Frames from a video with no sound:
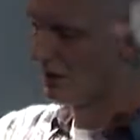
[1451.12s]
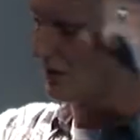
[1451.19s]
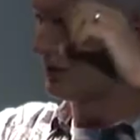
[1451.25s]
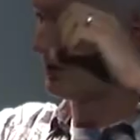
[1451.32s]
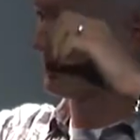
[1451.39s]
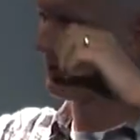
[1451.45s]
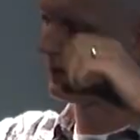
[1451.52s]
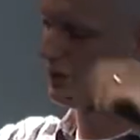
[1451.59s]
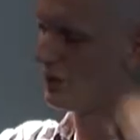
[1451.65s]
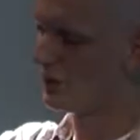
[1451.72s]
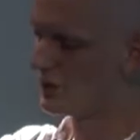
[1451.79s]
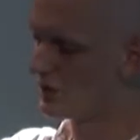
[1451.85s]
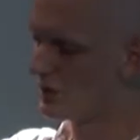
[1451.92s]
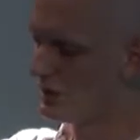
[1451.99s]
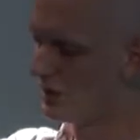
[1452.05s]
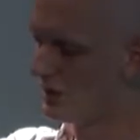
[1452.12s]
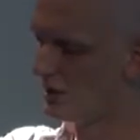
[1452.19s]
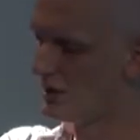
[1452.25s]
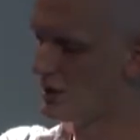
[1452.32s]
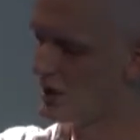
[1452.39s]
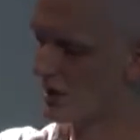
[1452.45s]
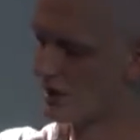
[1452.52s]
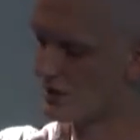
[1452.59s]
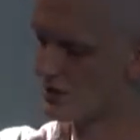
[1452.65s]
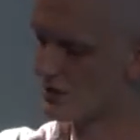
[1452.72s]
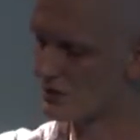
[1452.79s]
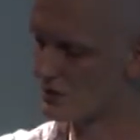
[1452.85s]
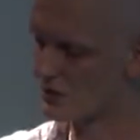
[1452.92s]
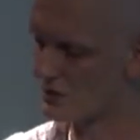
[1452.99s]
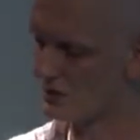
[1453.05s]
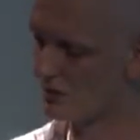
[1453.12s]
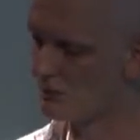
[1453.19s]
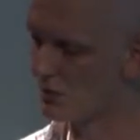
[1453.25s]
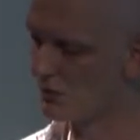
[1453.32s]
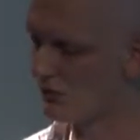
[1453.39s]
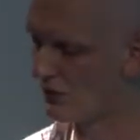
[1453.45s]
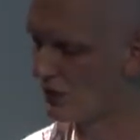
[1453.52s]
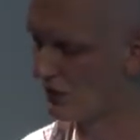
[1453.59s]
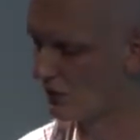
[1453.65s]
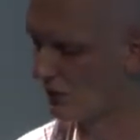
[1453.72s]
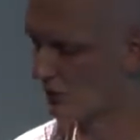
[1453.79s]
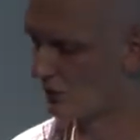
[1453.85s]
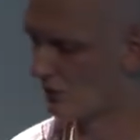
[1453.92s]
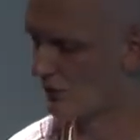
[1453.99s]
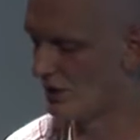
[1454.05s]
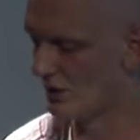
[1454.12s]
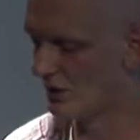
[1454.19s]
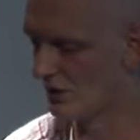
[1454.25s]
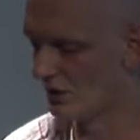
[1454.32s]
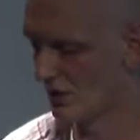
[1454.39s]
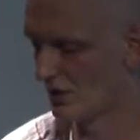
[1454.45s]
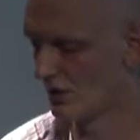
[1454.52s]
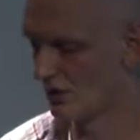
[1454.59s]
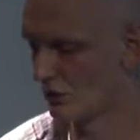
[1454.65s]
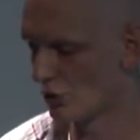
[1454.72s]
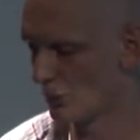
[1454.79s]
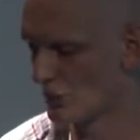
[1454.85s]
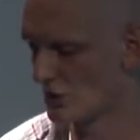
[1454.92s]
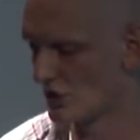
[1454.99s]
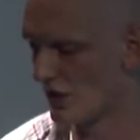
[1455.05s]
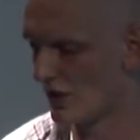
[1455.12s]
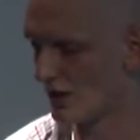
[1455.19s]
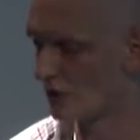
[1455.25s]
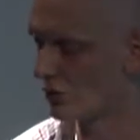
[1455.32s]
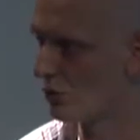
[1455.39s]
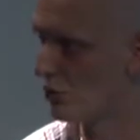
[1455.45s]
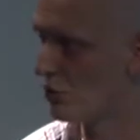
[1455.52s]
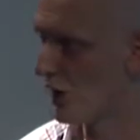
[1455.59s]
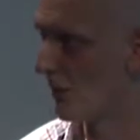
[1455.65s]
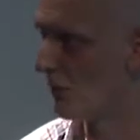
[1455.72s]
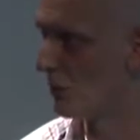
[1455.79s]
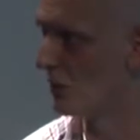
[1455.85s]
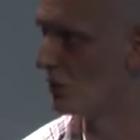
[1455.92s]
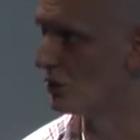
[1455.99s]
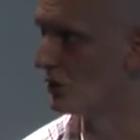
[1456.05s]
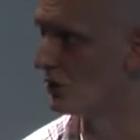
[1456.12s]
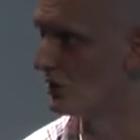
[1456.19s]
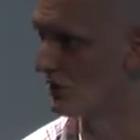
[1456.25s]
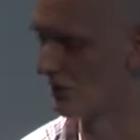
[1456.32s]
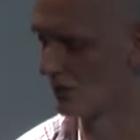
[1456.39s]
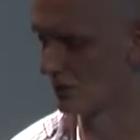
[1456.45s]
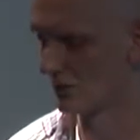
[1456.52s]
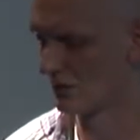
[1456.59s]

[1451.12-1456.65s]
uh, use the, the address in between of the NOP start to jump into it.